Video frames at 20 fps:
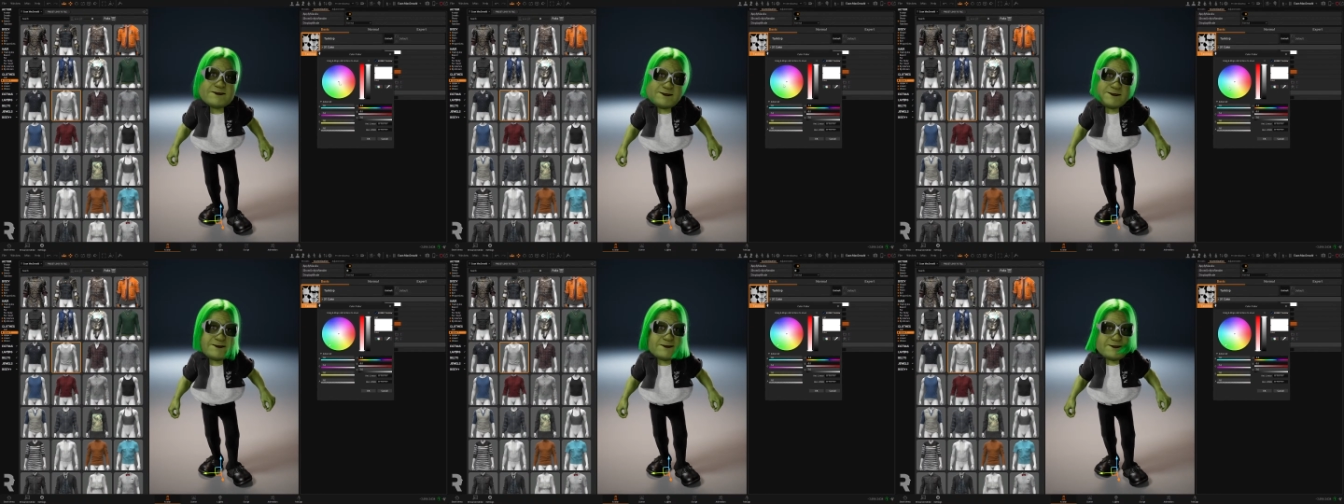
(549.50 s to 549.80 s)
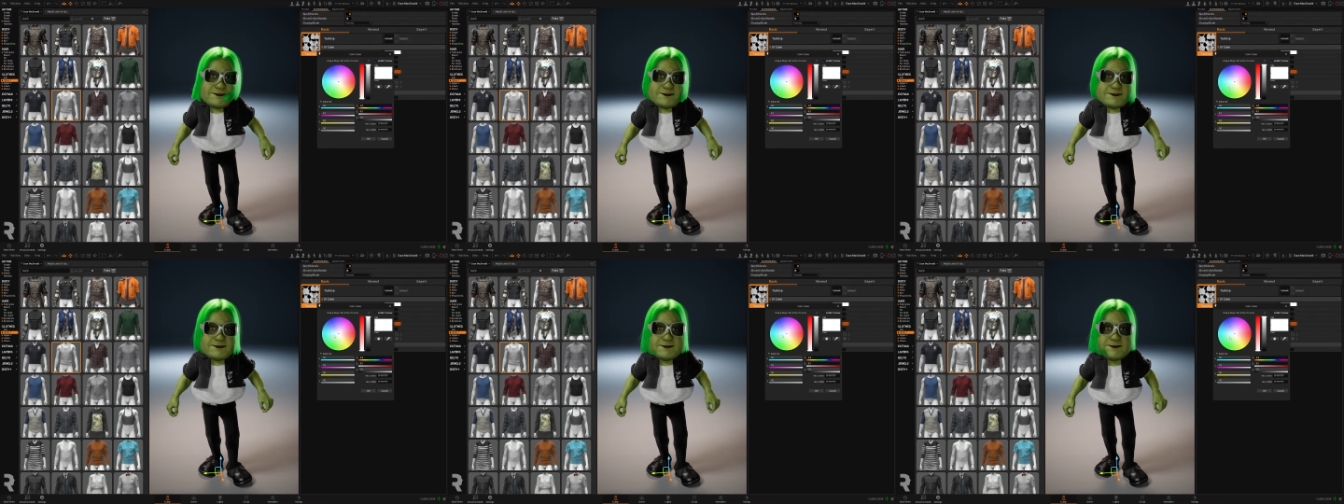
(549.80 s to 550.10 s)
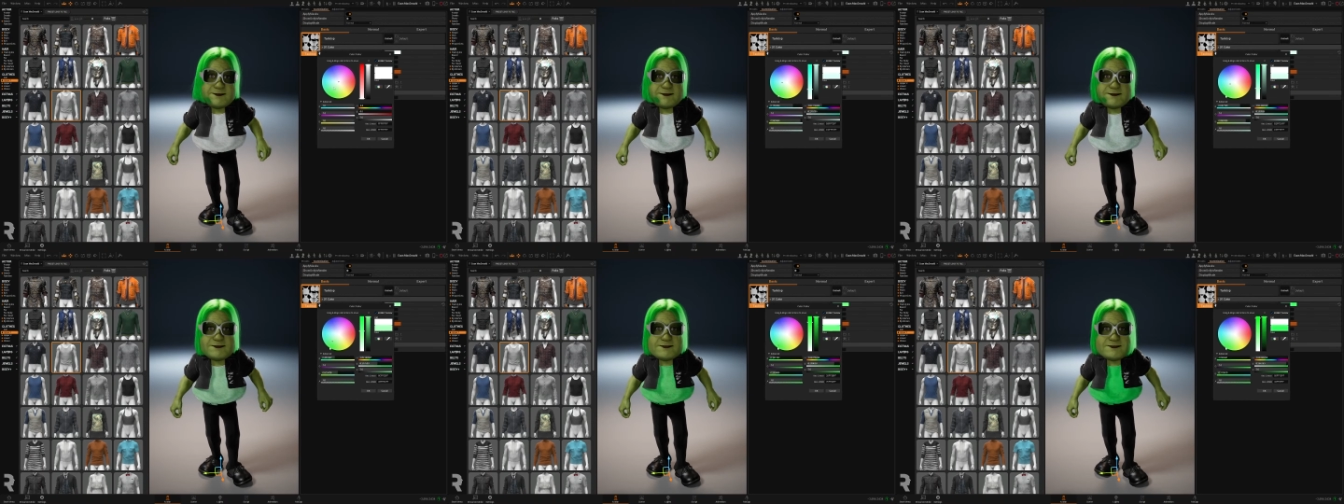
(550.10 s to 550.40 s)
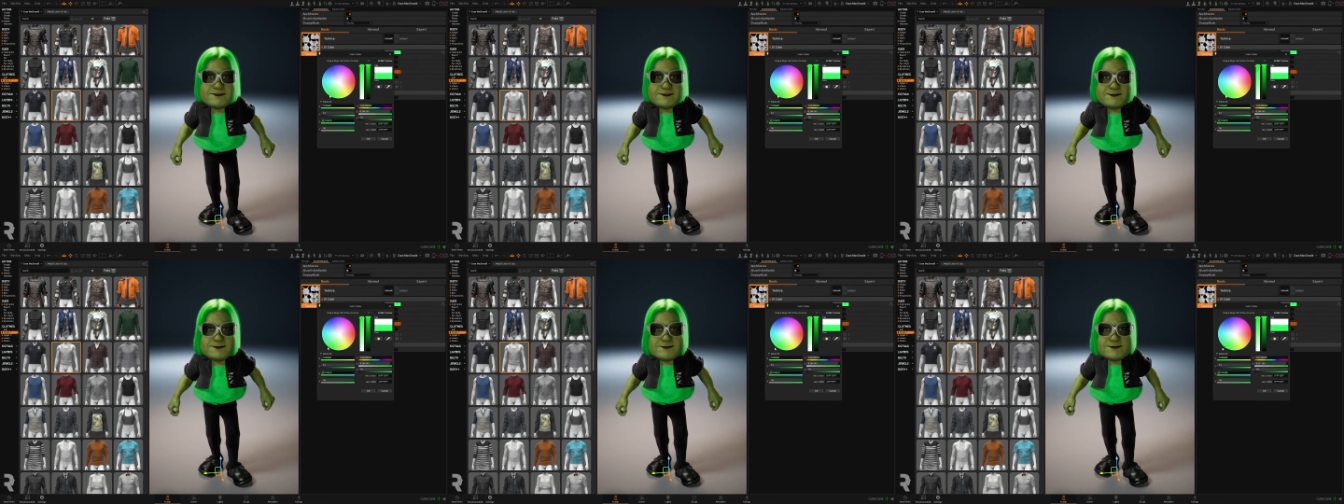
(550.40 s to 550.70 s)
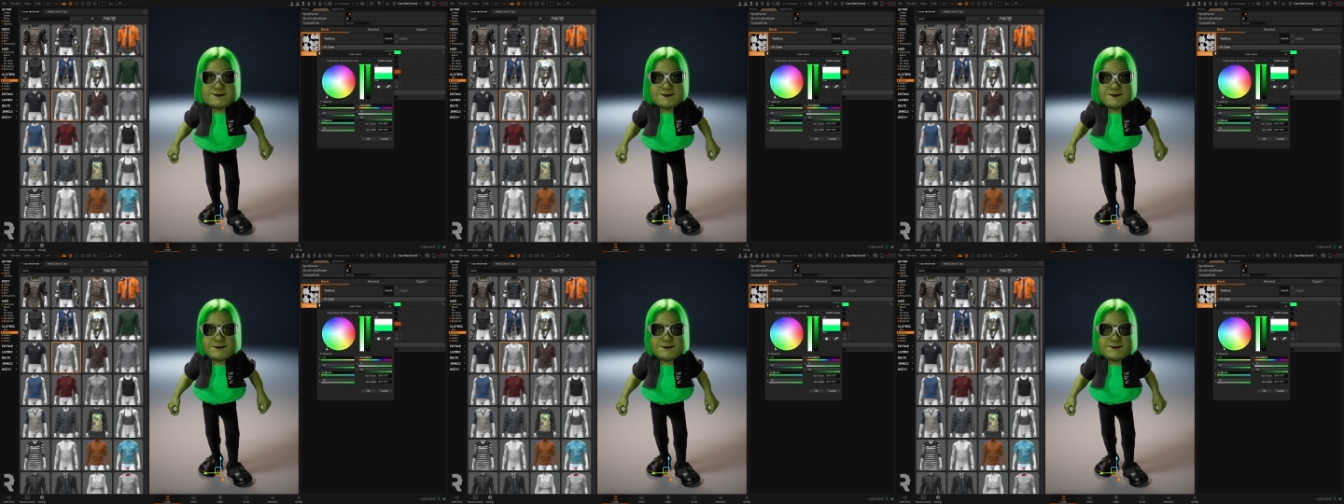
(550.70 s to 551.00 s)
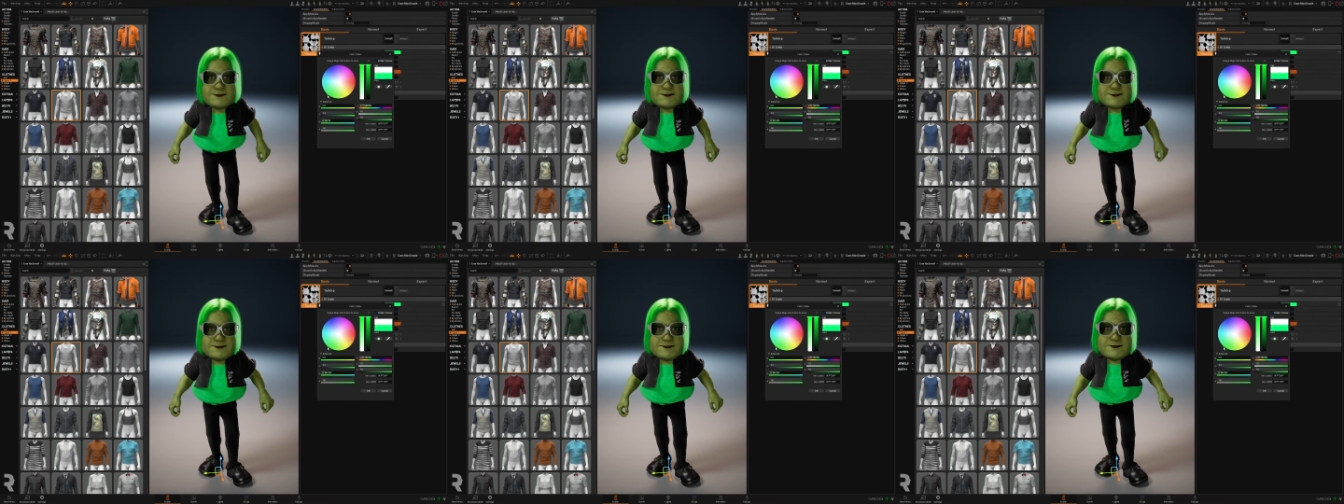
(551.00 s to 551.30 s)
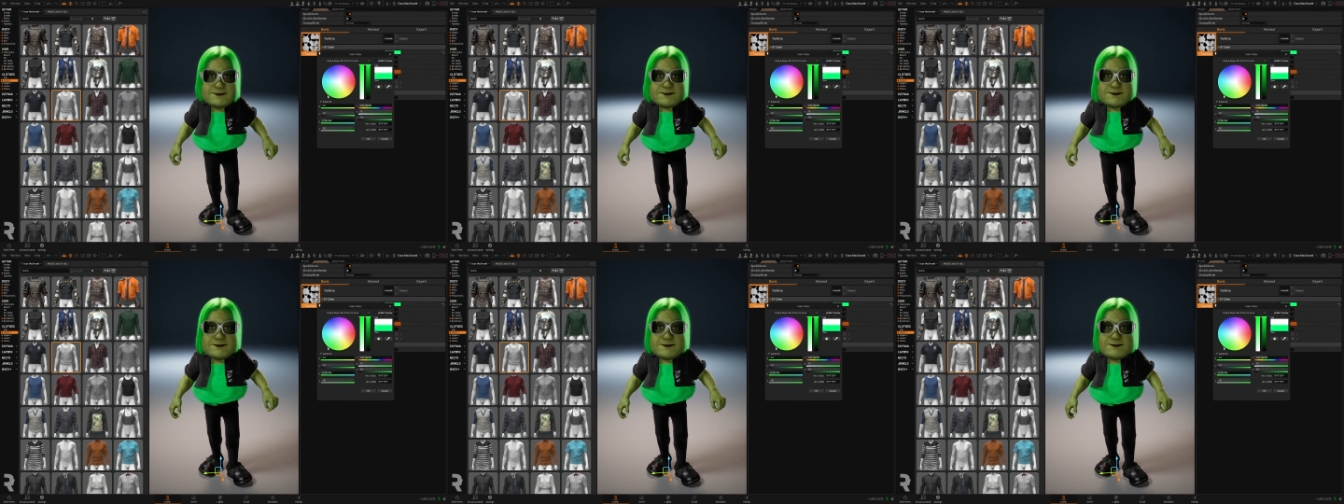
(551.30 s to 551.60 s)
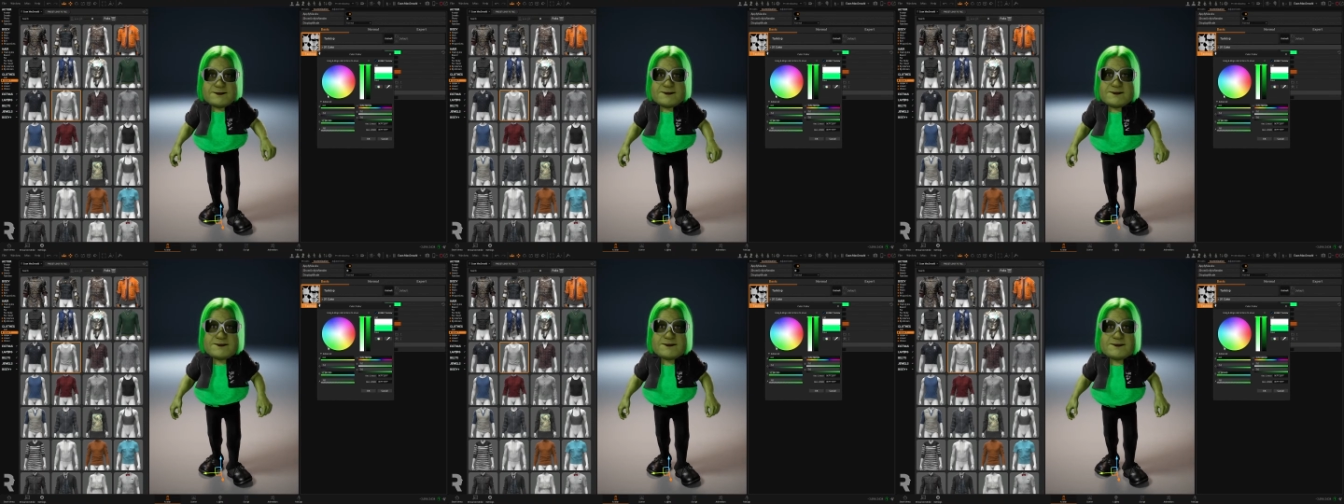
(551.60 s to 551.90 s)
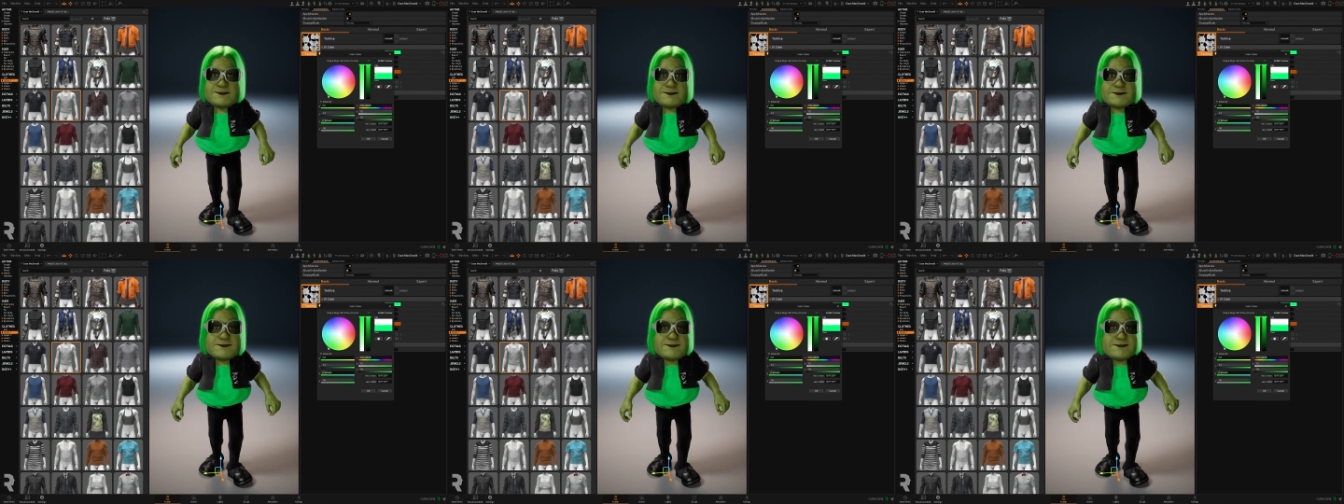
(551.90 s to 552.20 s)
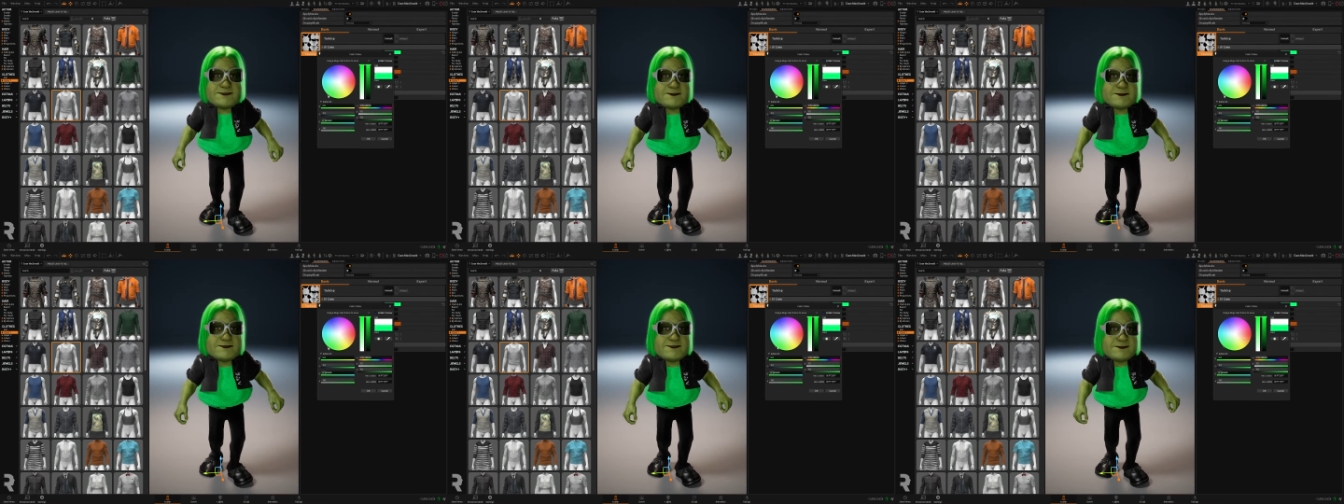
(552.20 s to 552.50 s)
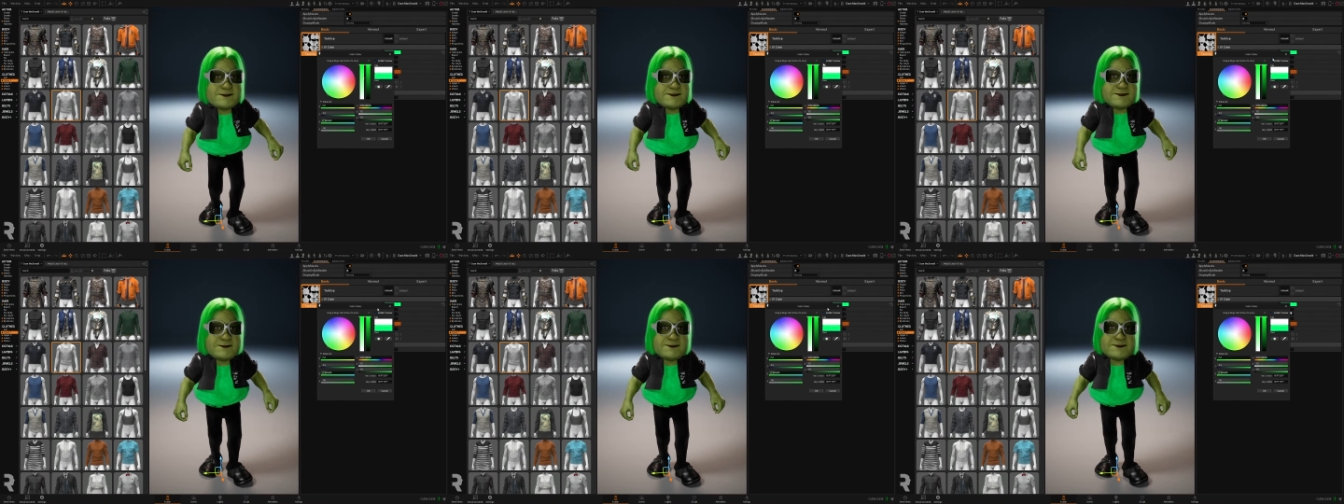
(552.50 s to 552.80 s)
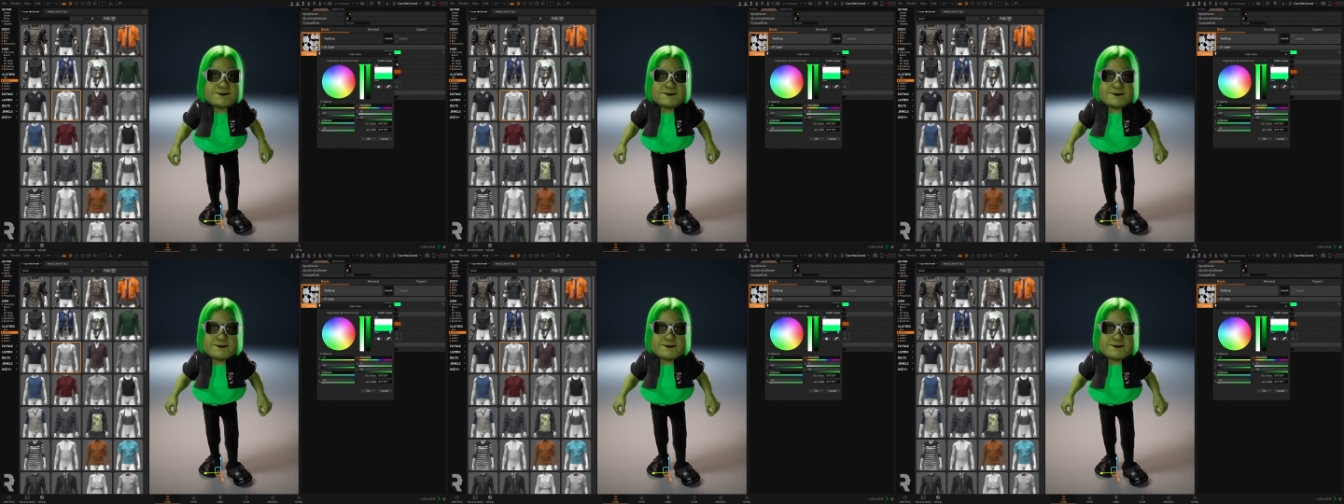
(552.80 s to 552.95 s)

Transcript: Uh, I'm going to go for all green kind of guy.